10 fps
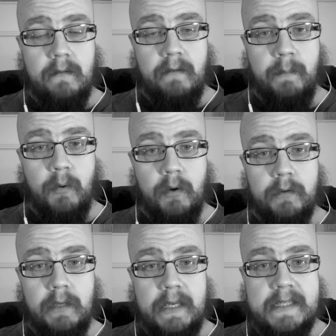
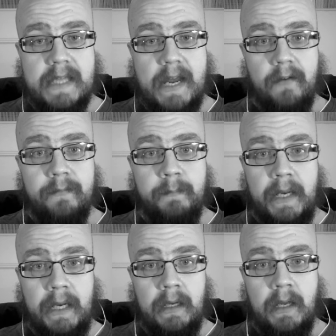report instead of
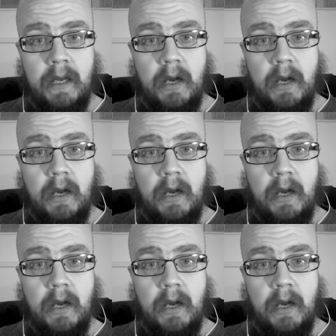being